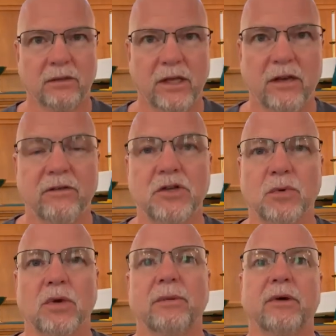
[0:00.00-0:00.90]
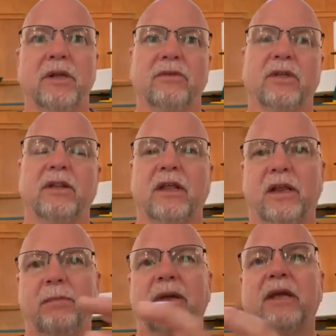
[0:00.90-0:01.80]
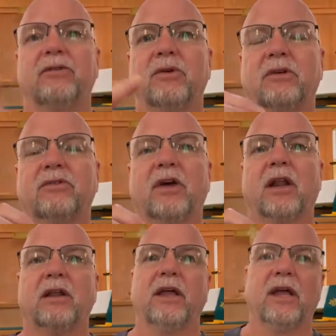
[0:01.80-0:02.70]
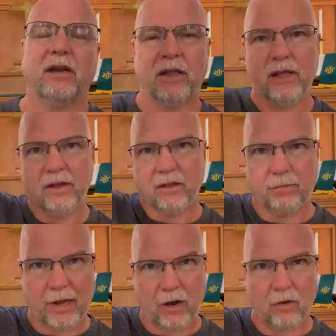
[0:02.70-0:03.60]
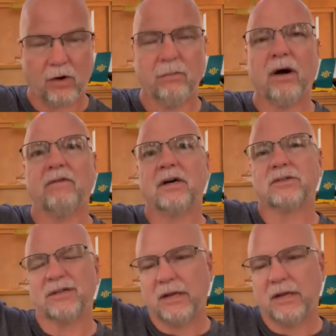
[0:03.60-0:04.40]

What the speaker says: individual liberties, and then they begin to consolidate the power above us,